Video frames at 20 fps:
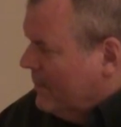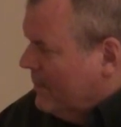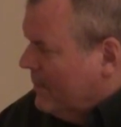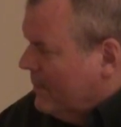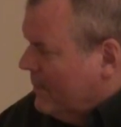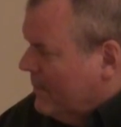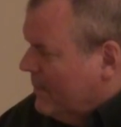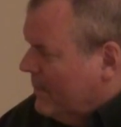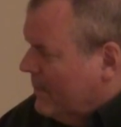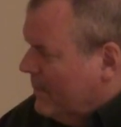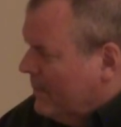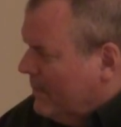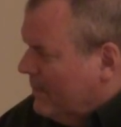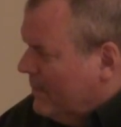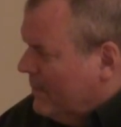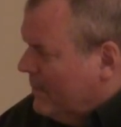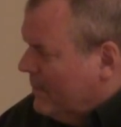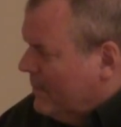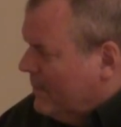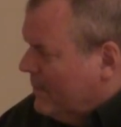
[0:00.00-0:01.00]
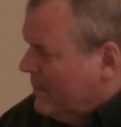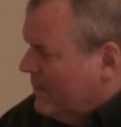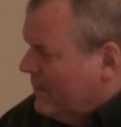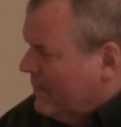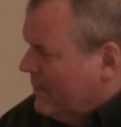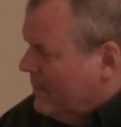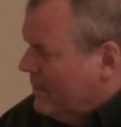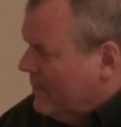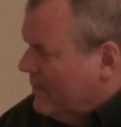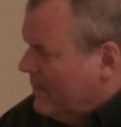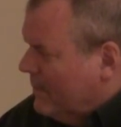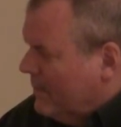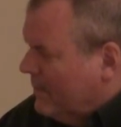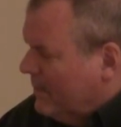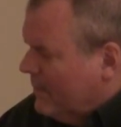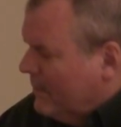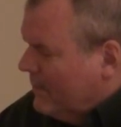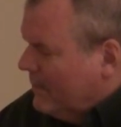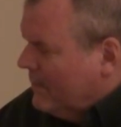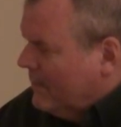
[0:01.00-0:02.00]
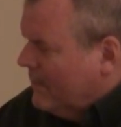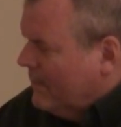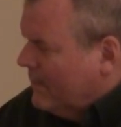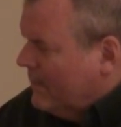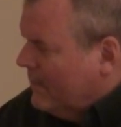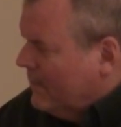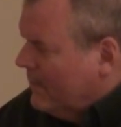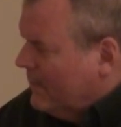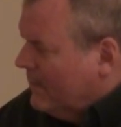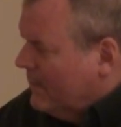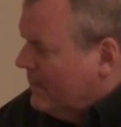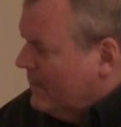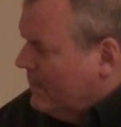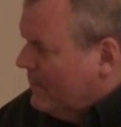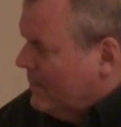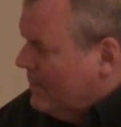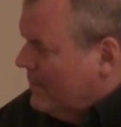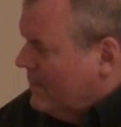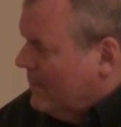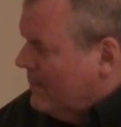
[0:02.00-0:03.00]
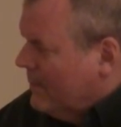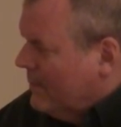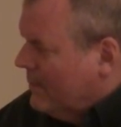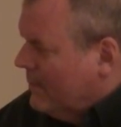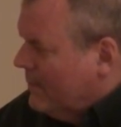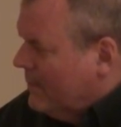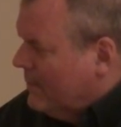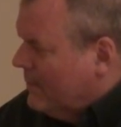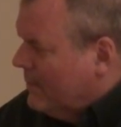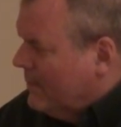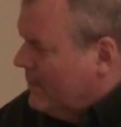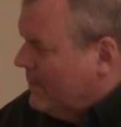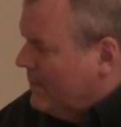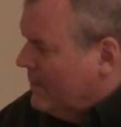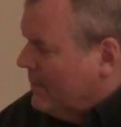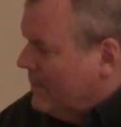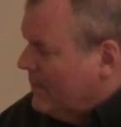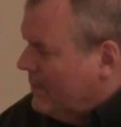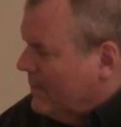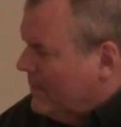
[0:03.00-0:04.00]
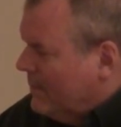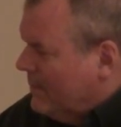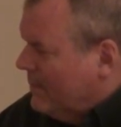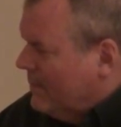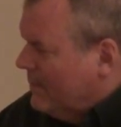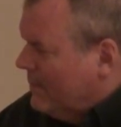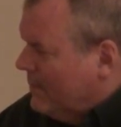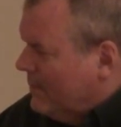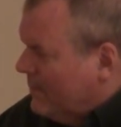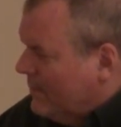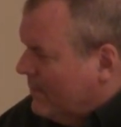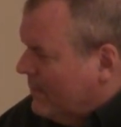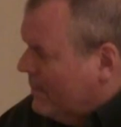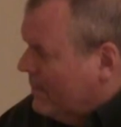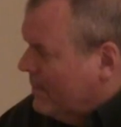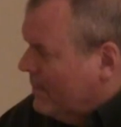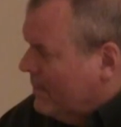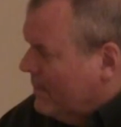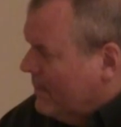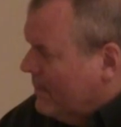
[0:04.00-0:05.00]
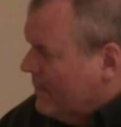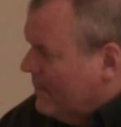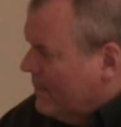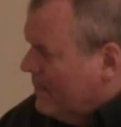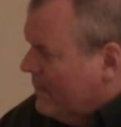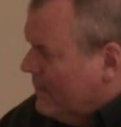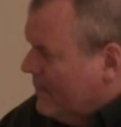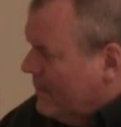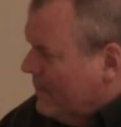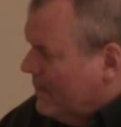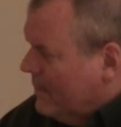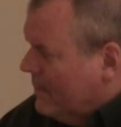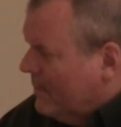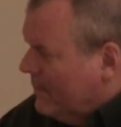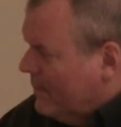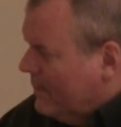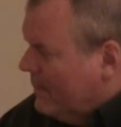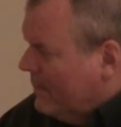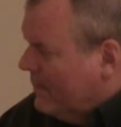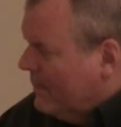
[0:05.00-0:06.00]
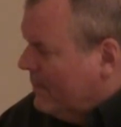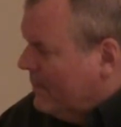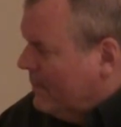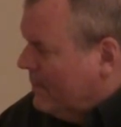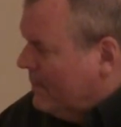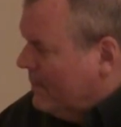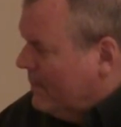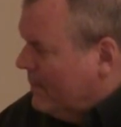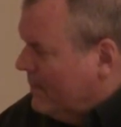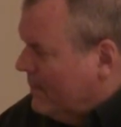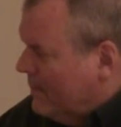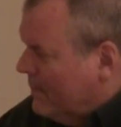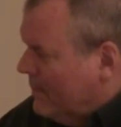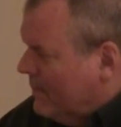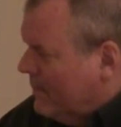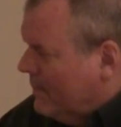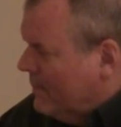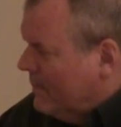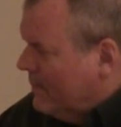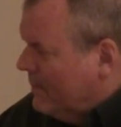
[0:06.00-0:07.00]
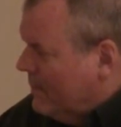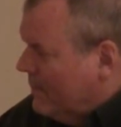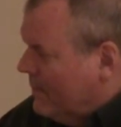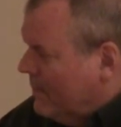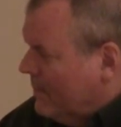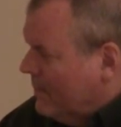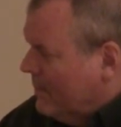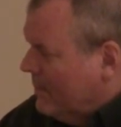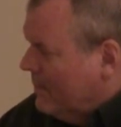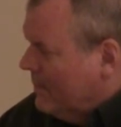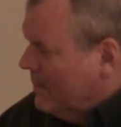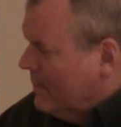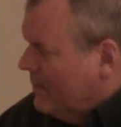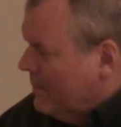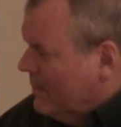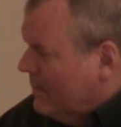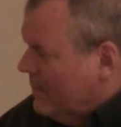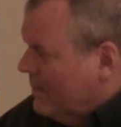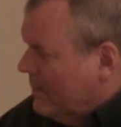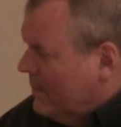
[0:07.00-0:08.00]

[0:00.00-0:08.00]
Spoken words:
No words are spoken by the person on screen.